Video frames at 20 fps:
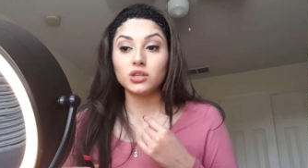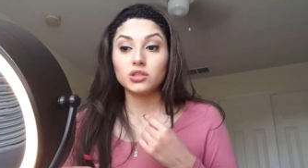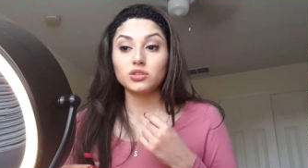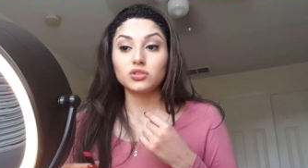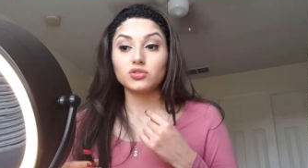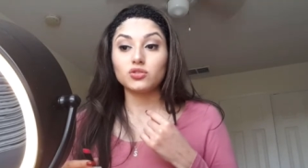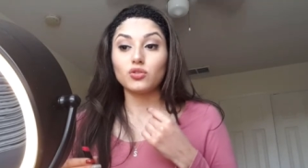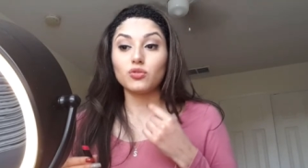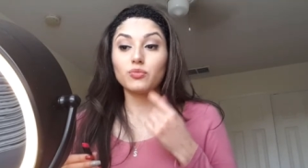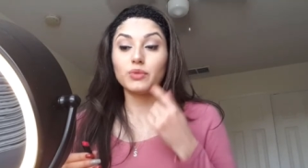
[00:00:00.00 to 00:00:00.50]

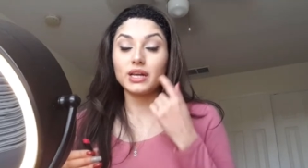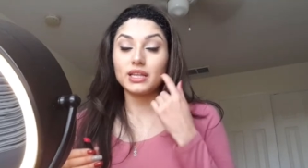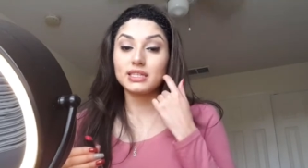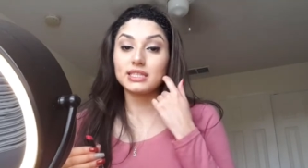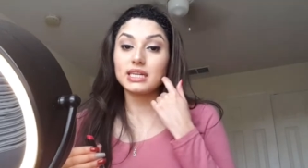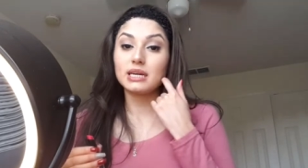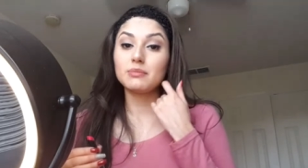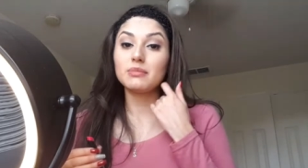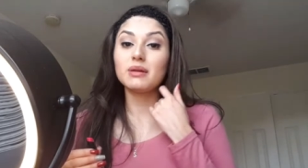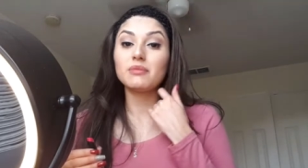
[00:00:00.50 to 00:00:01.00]
So by the
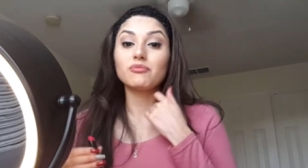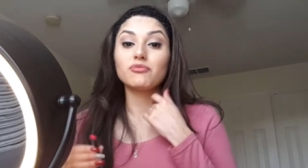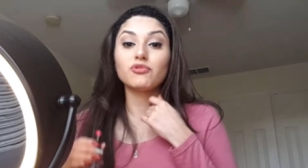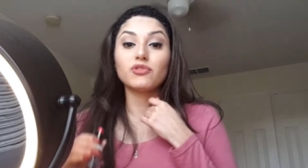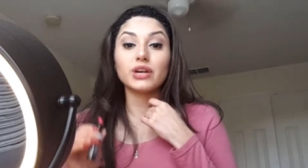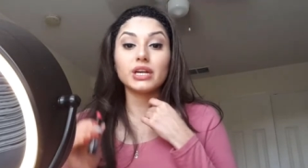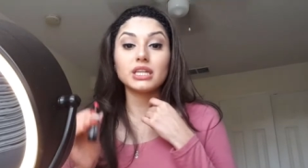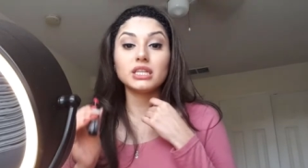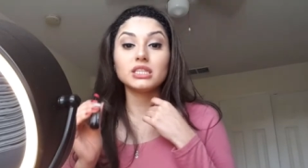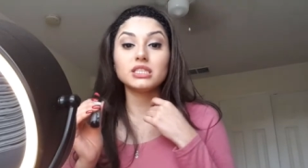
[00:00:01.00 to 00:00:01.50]
time I'm
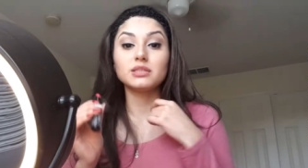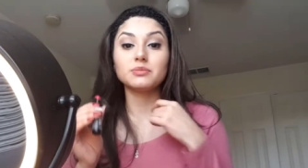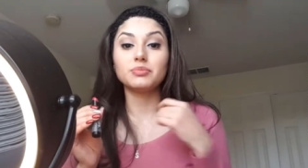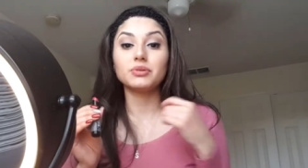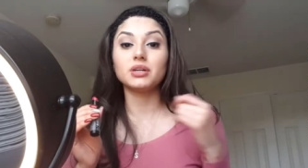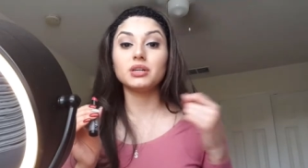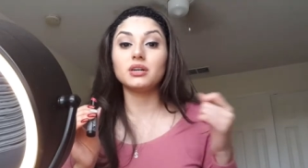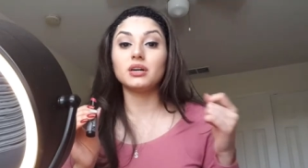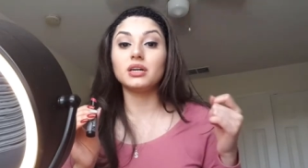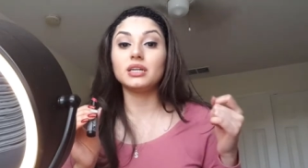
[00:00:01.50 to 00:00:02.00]
ready to
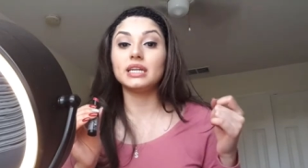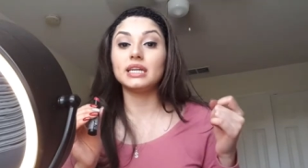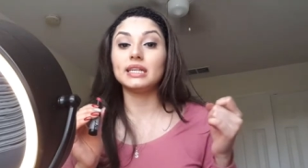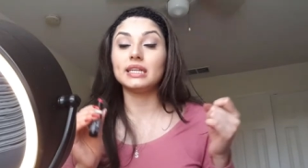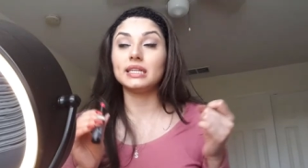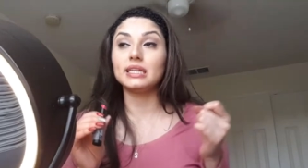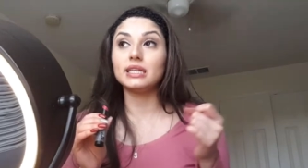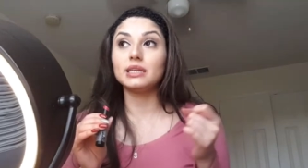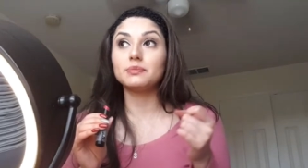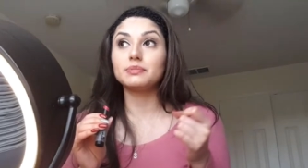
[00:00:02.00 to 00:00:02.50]
put on
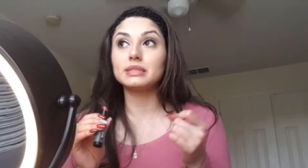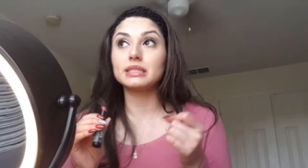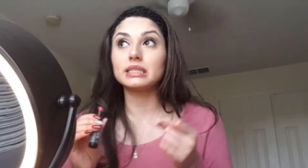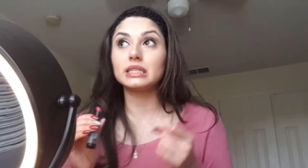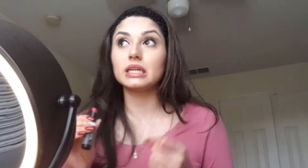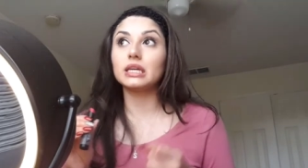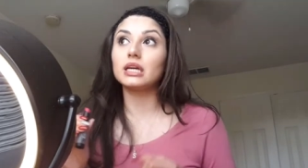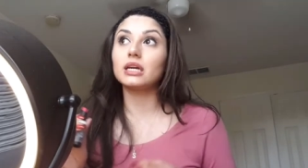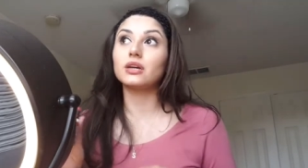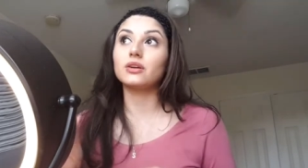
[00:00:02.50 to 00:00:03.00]
any
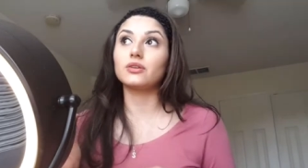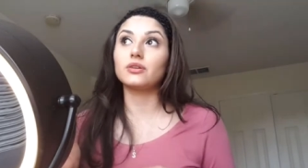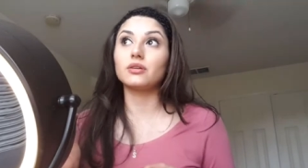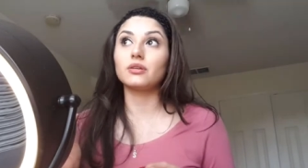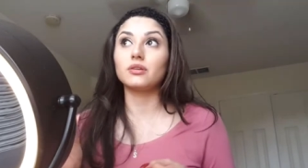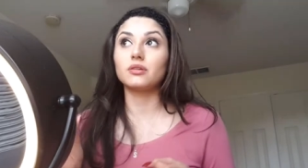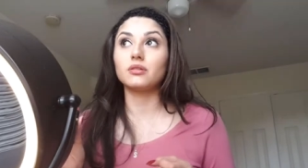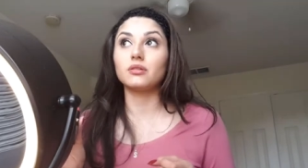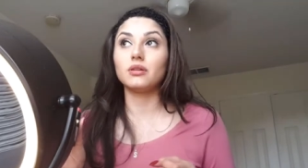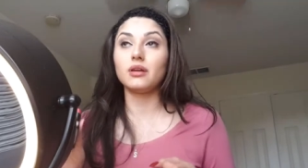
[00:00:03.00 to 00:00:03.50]
lipstick
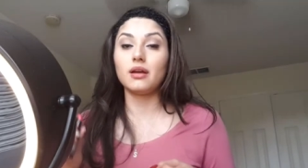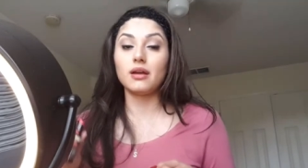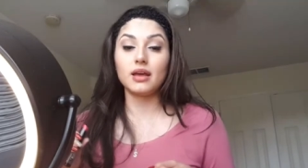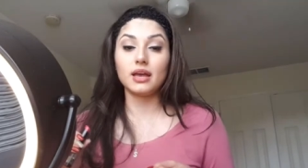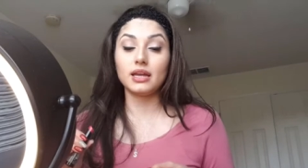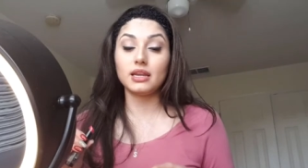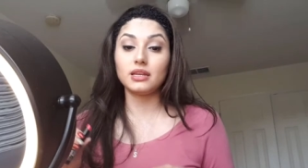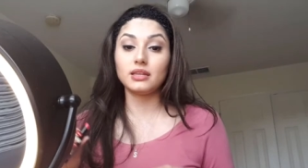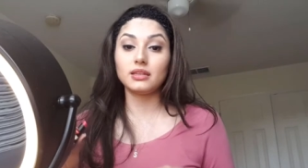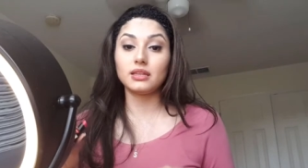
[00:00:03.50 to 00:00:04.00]
or
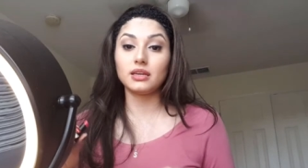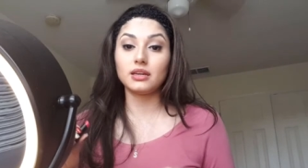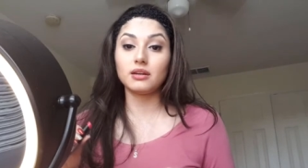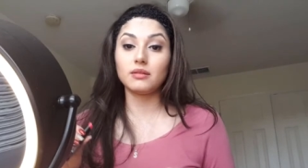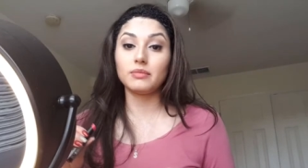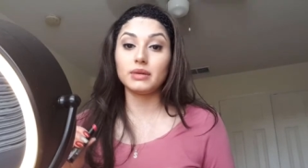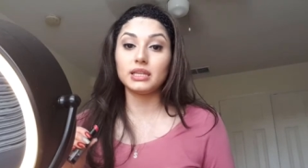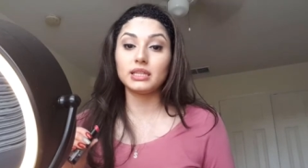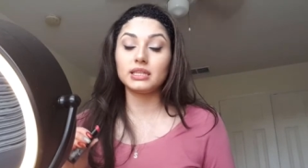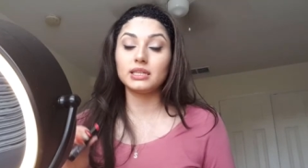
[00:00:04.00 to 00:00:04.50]
anything on
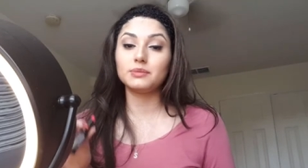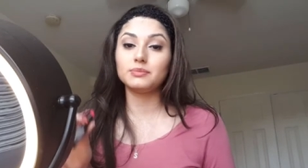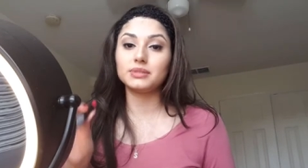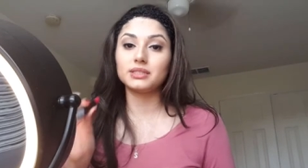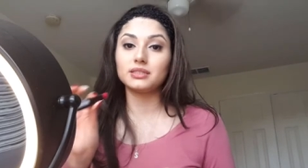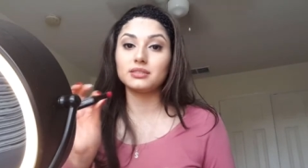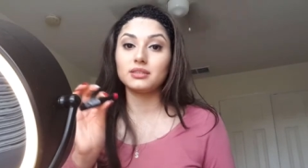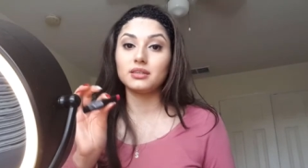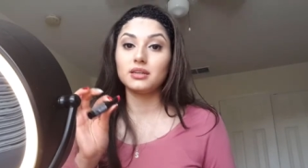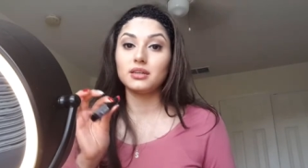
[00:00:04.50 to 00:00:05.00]
my
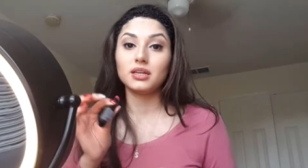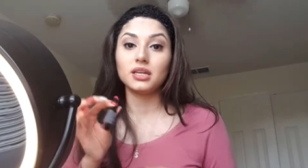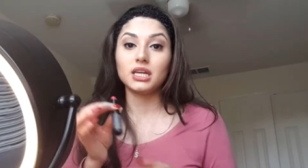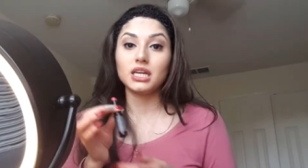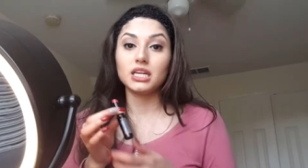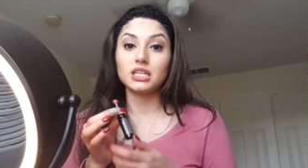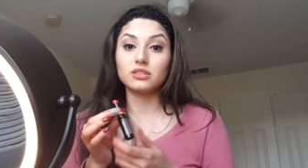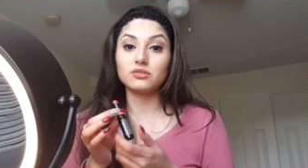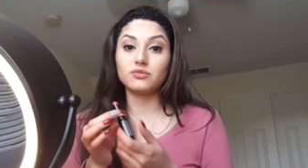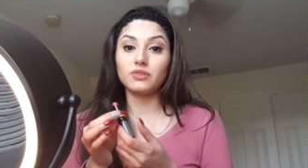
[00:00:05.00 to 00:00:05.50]
lips,
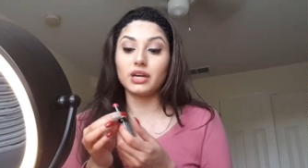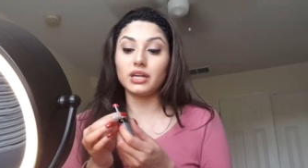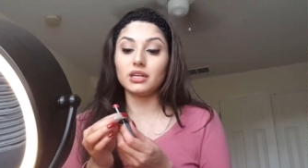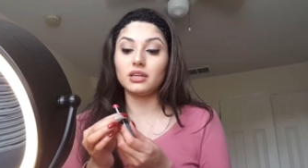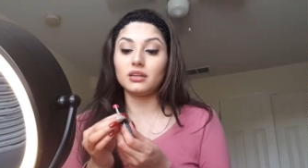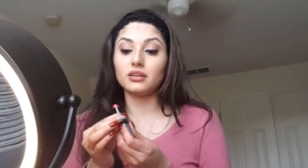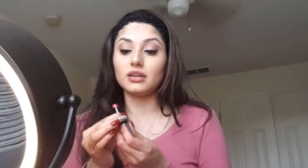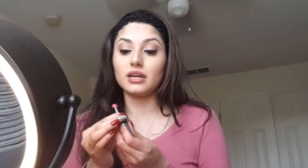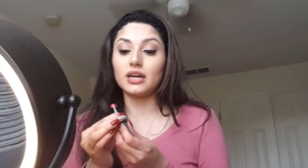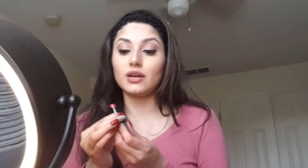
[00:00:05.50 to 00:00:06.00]
it's
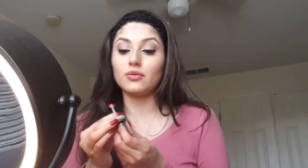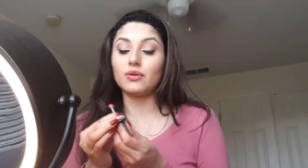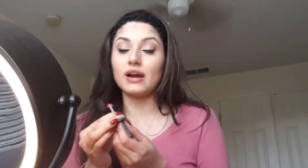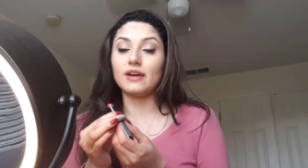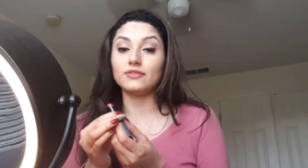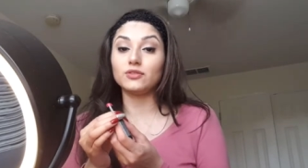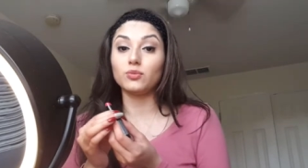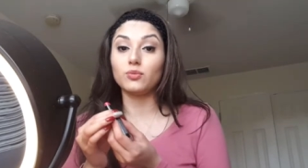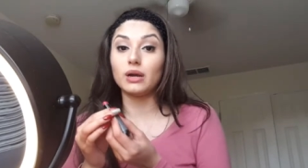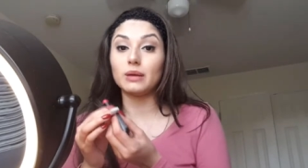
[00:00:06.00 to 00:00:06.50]
ready. I don't
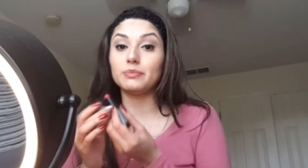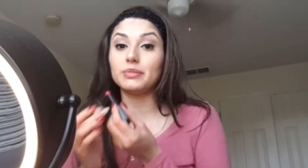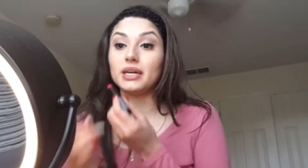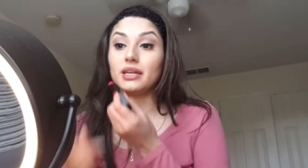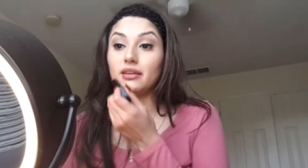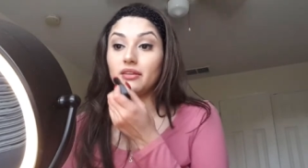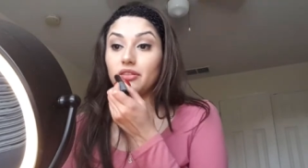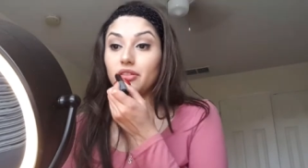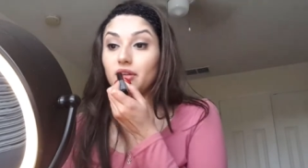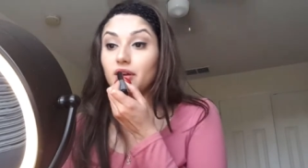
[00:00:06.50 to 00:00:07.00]
have to wipe
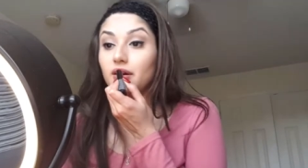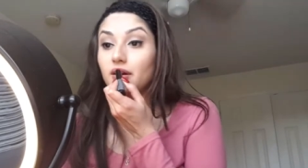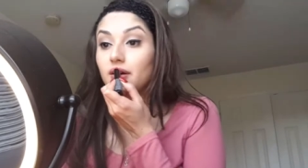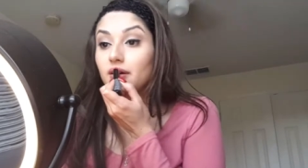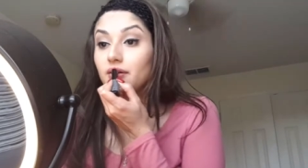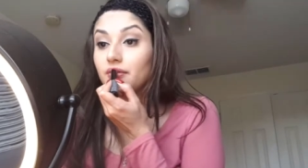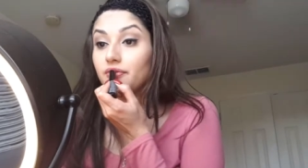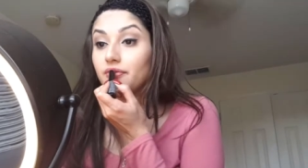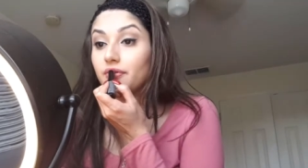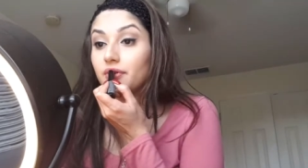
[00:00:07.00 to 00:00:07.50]
anything
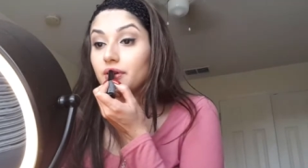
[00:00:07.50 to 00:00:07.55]
off.